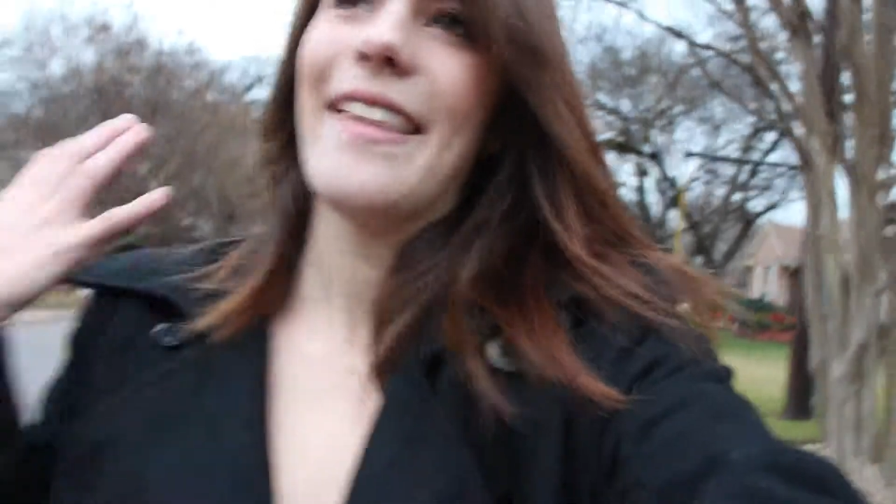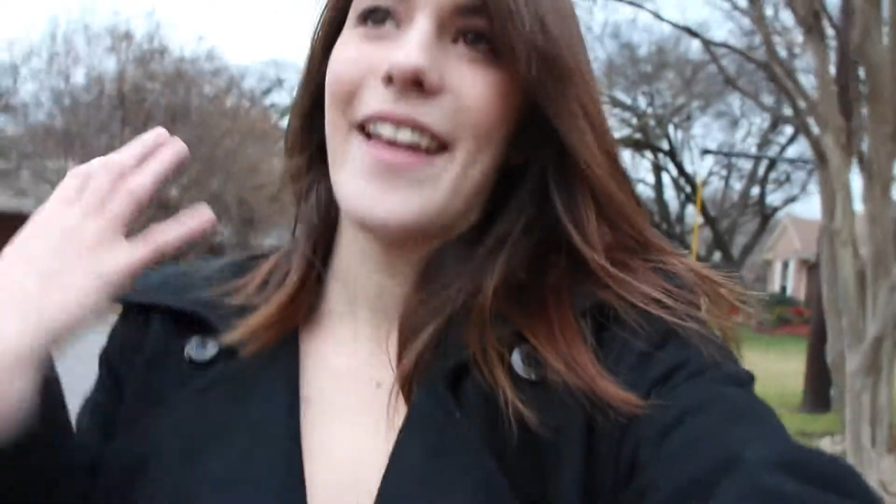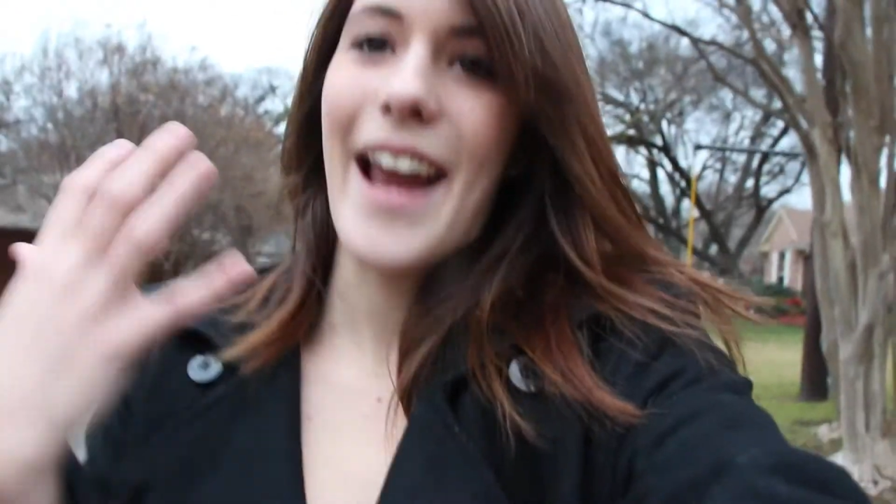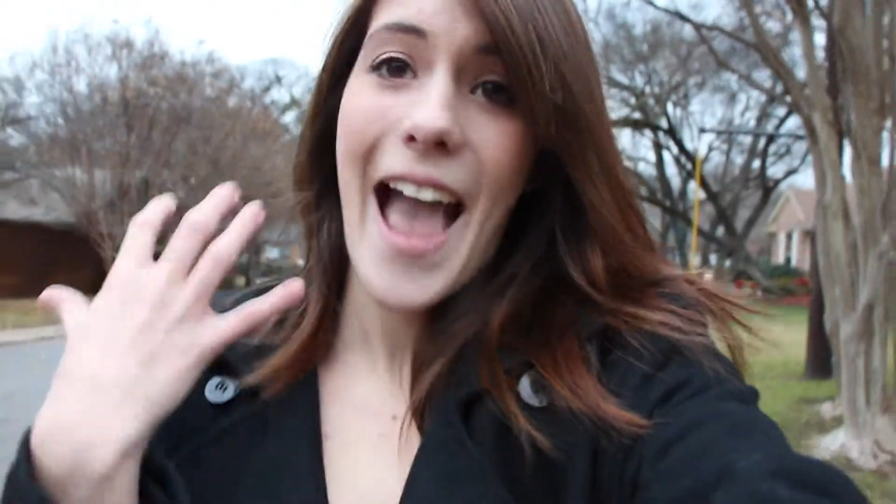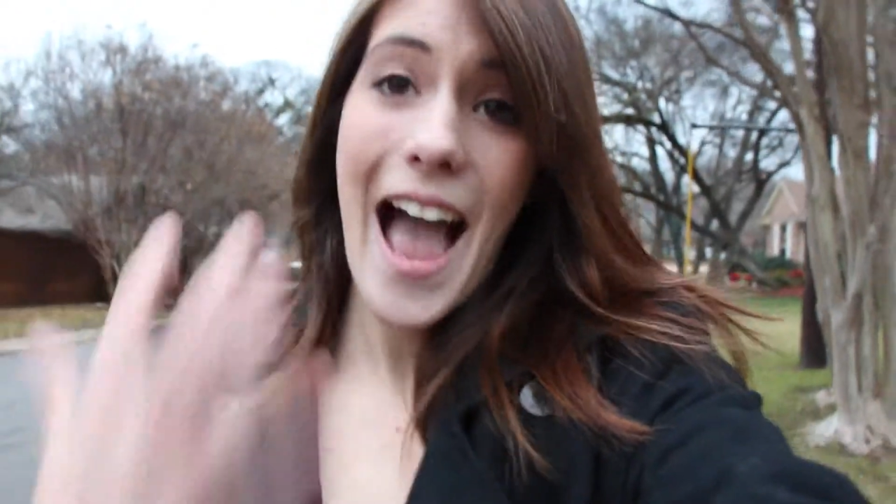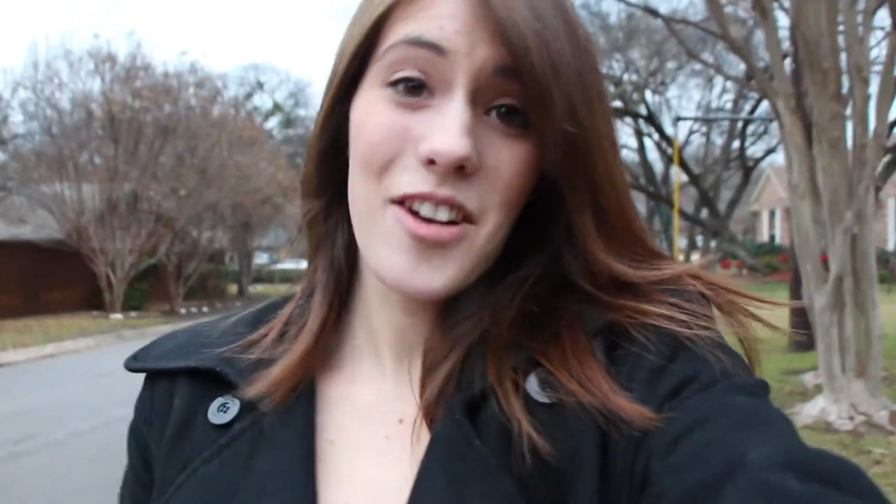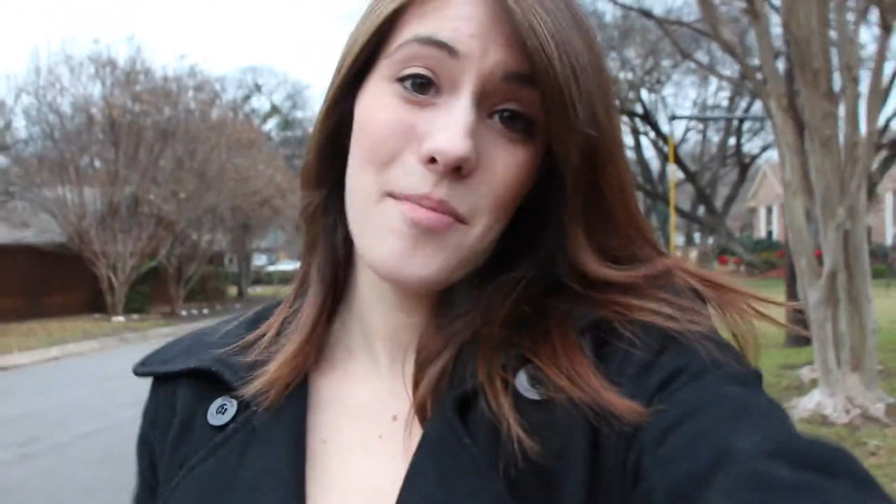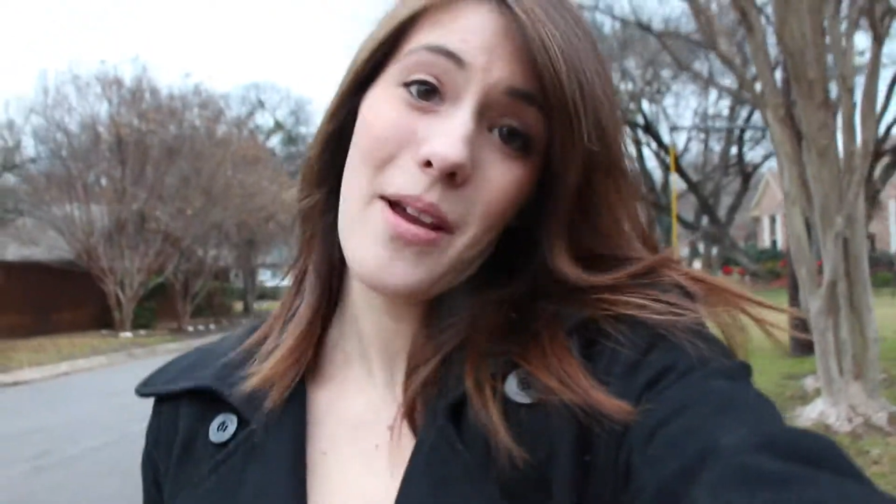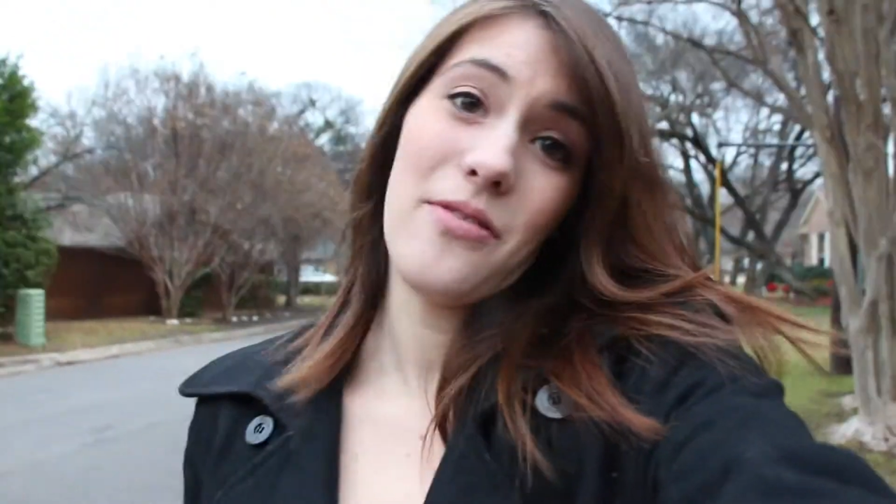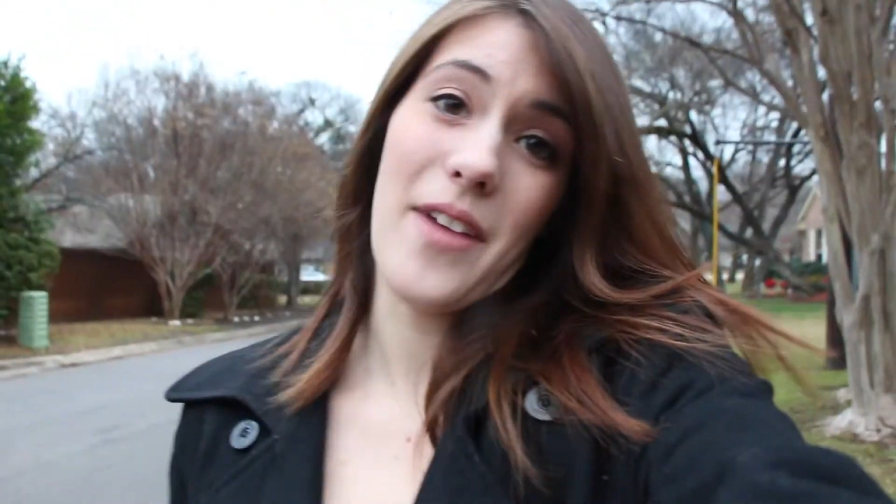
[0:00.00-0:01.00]
that I had on
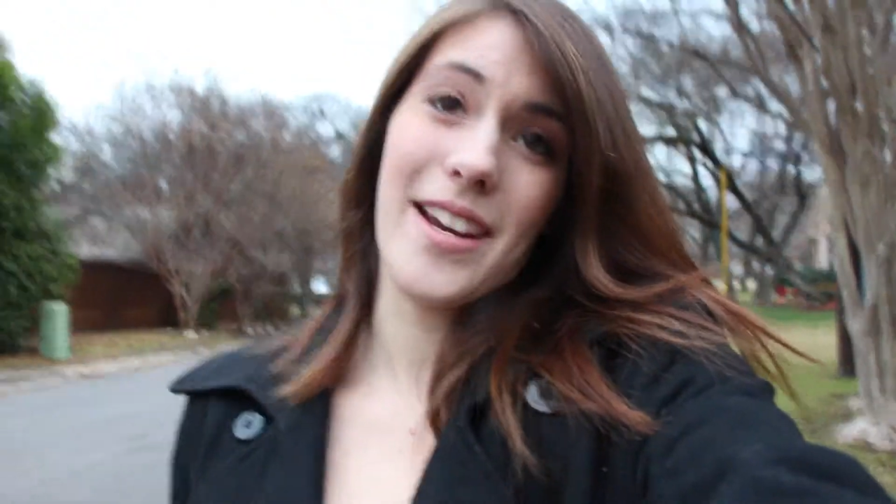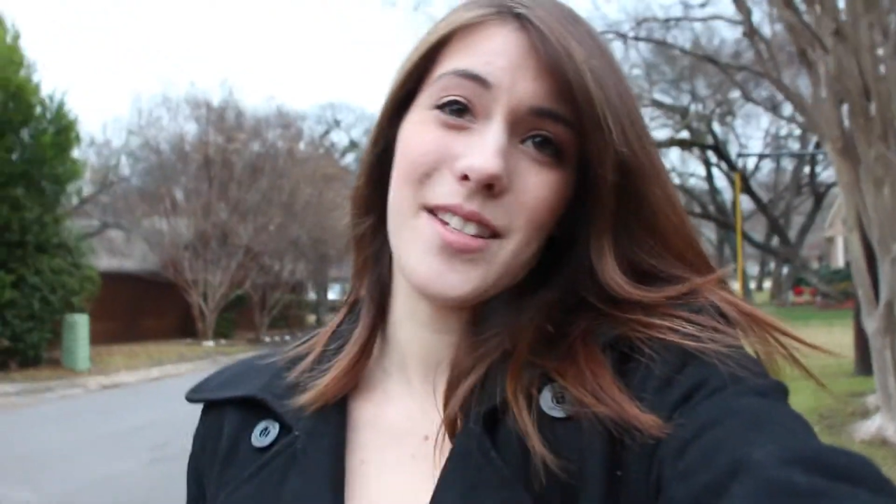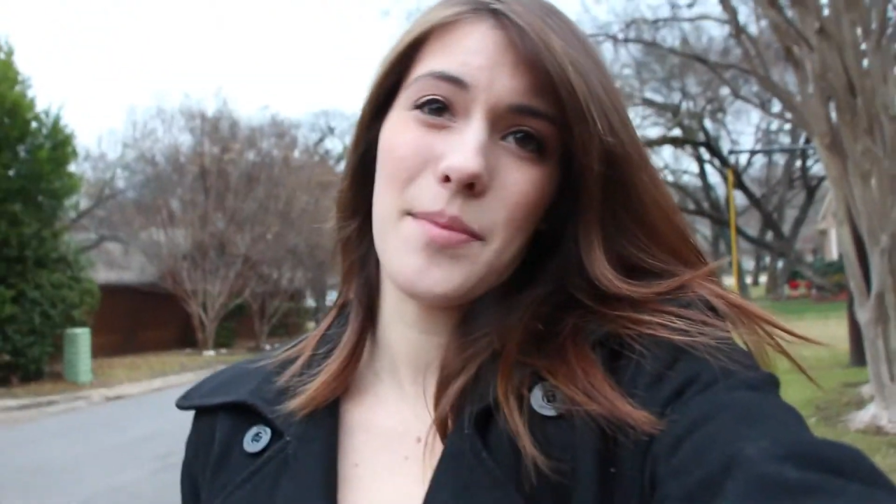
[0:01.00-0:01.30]
my face,